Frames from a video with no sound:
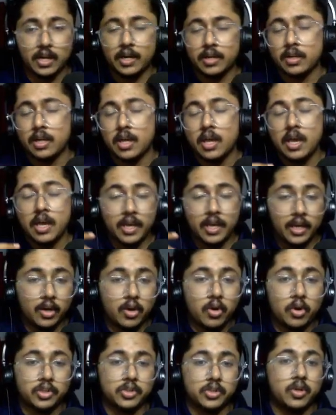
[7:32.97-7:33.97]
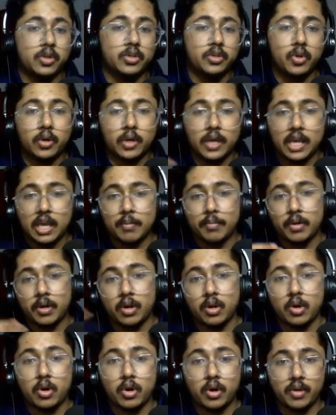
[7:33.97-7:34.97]
And he goes on talking about a
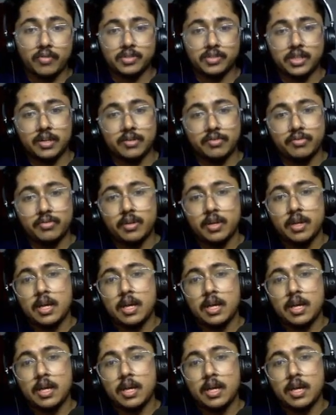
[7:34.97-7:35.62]
lot of stuff,